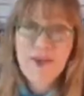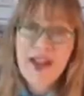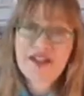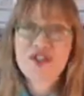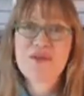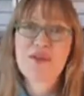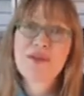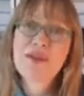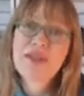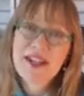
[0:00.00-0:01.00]
back to the
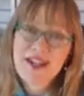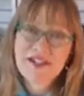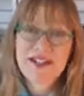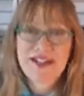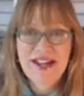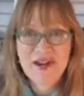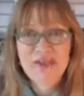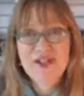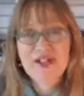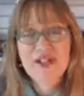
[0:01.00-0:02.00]
pre-Minkowski
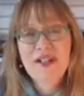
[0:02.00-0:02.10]
language